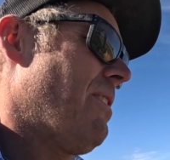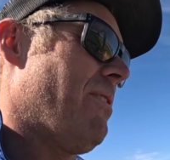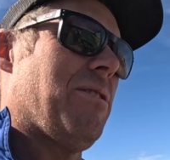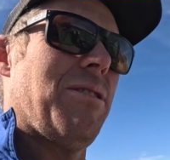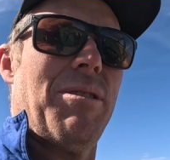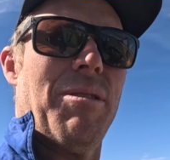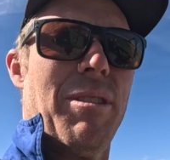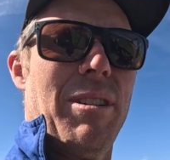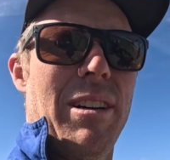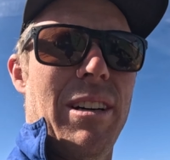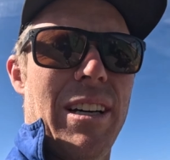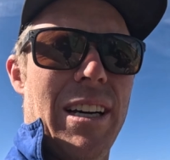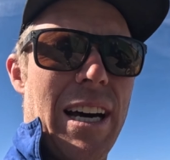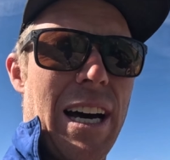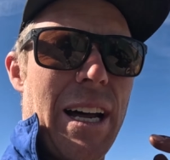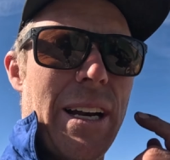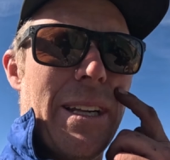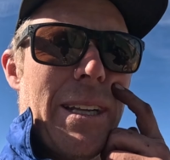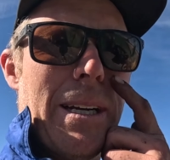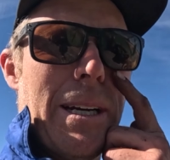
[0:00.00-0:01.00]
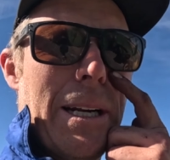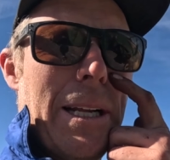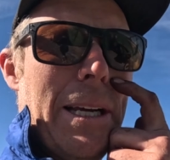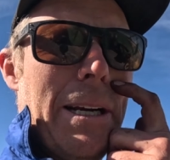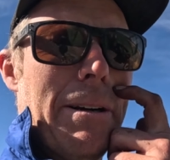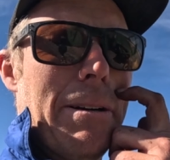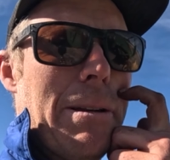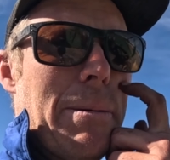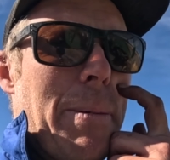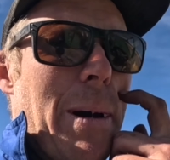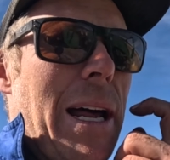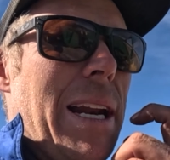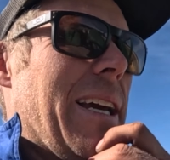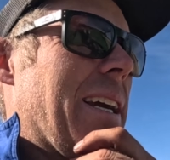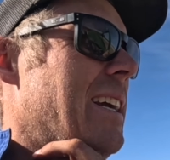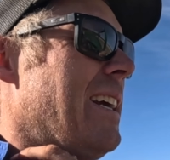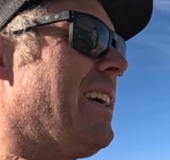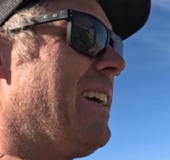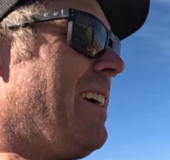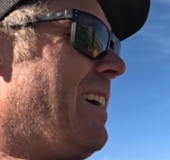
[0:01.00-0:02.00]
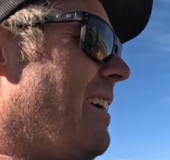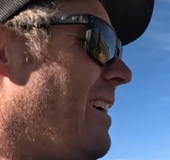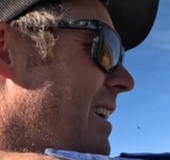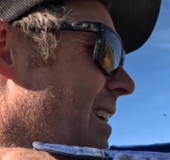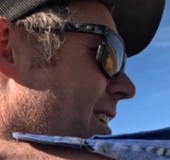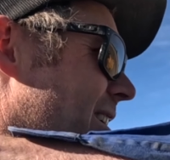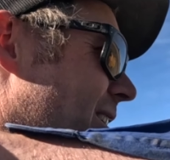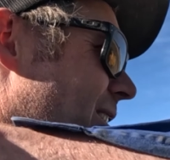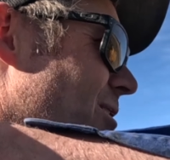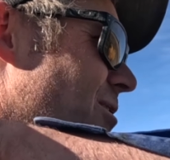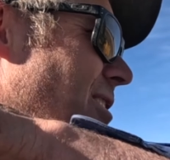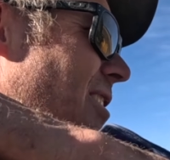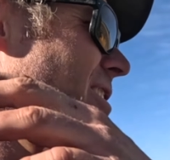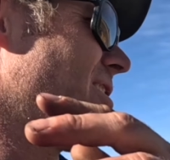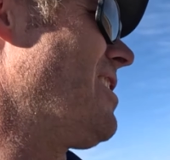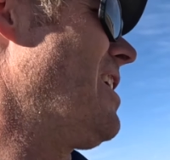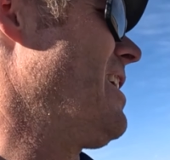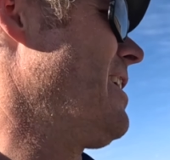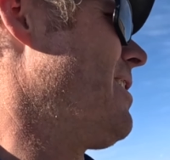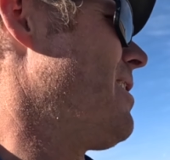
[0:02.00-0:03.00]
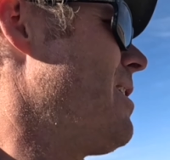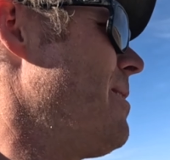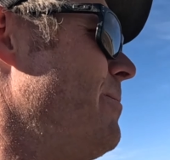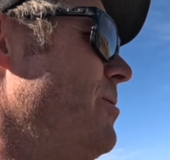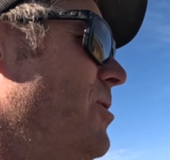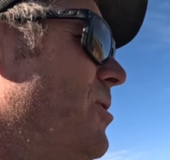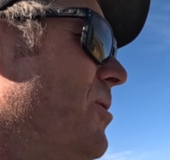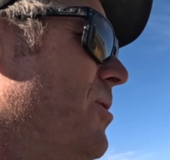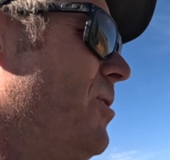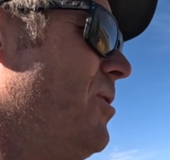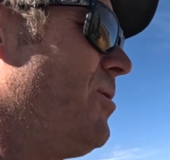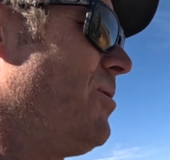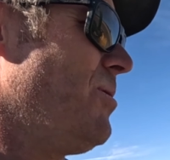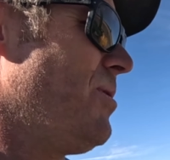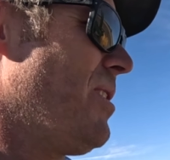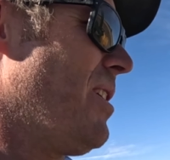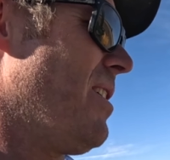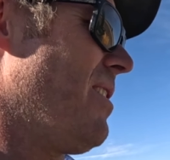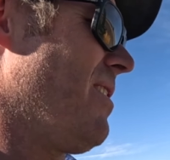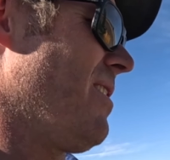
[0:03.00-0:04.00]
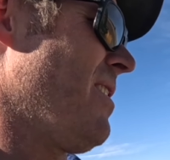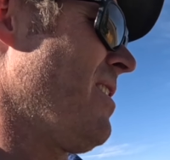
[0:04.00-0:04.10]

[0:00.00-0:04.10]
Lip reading: I sort of undid it here in the paddock. I was going to take it home and do it all, so